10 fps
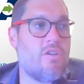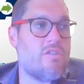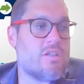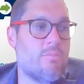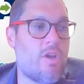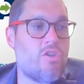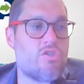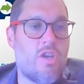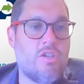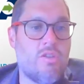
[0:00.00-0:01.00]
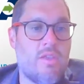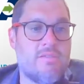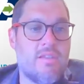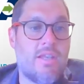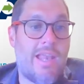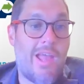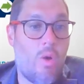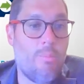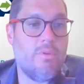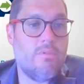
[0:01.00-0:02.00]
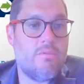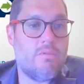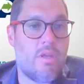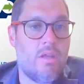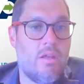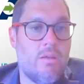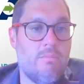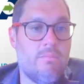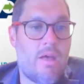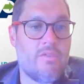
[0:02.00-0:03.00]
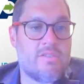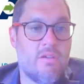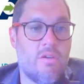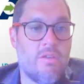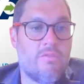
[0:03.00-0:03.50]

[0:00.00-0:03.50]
There's some registration things that could help. Obviously on